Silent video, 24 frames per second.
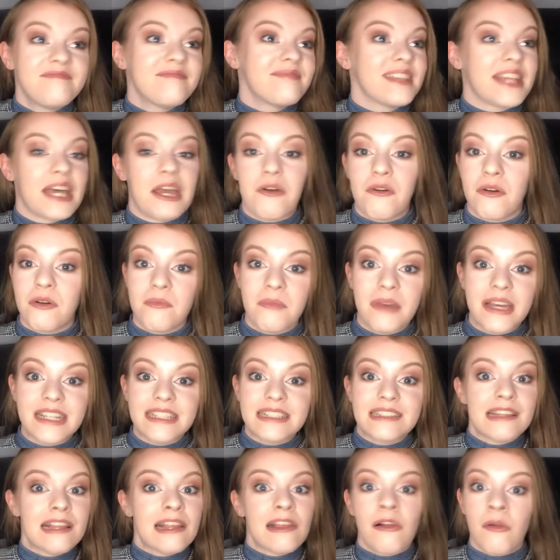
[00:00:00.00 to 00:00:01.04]
they were
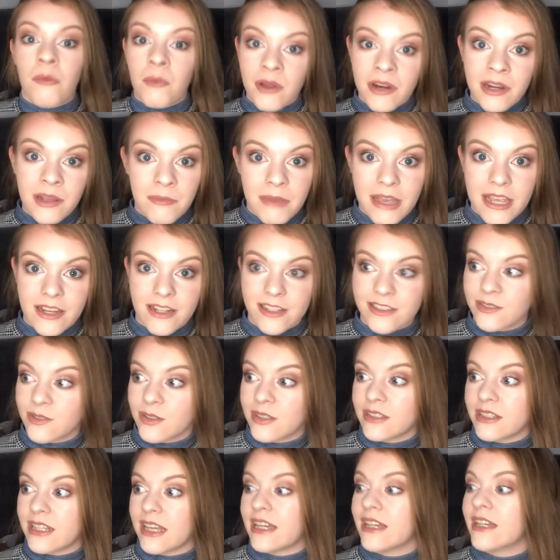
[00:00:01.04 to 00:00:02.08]
Mick's little moneymakers,
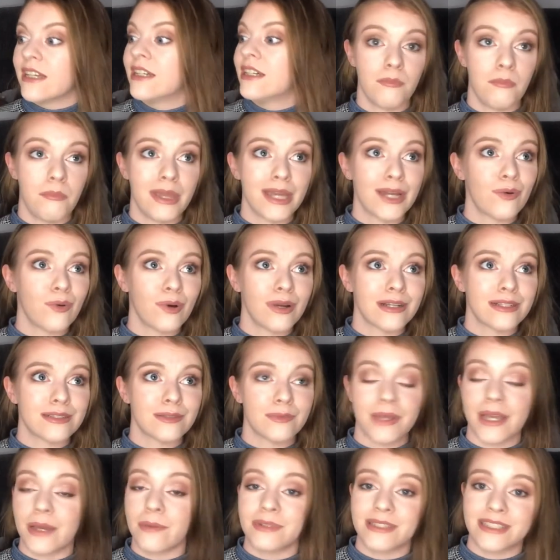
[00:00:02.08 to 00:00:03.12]
weren't they? Mick wanted to
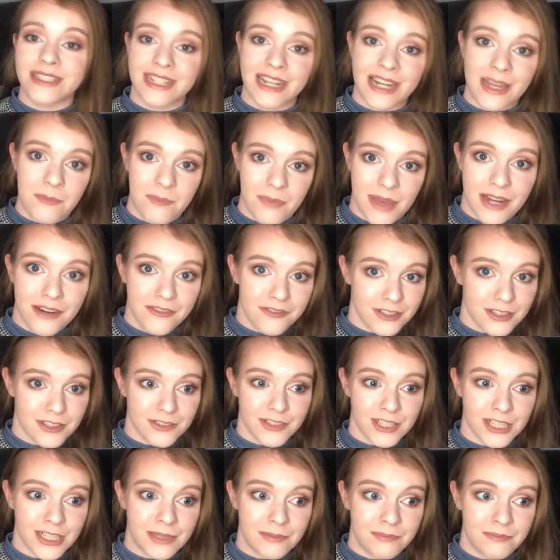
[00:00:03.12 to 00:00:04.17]
be able to claim benefits
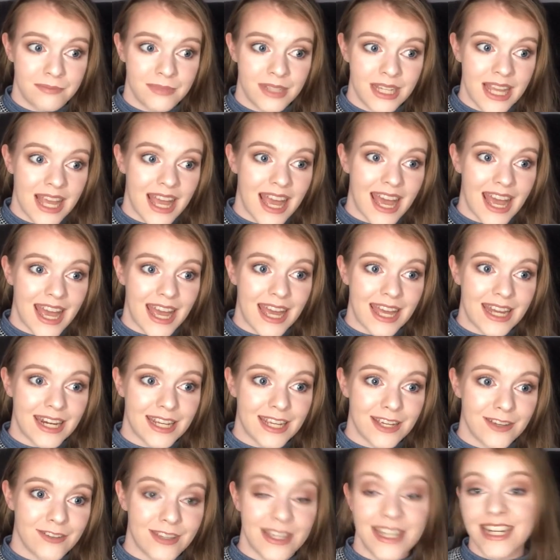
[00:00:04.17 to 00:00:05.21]
for him, and
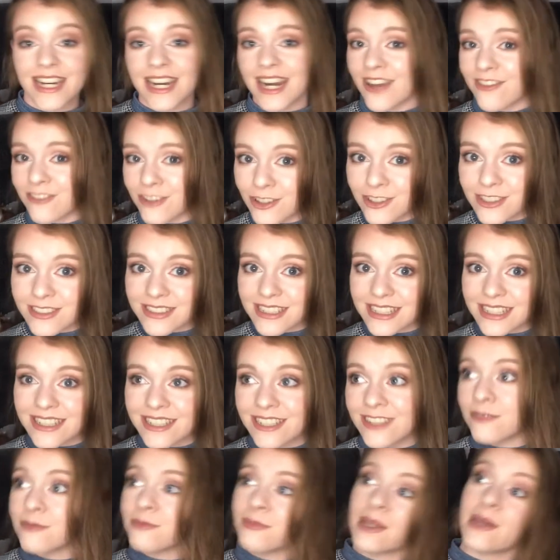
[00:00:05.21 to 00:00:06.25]
if he didn't have custody,
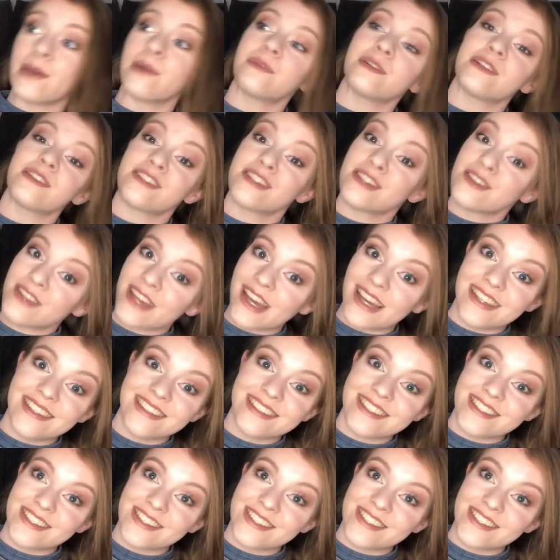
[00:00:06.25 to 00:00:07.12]
he wouldn't be able to do that.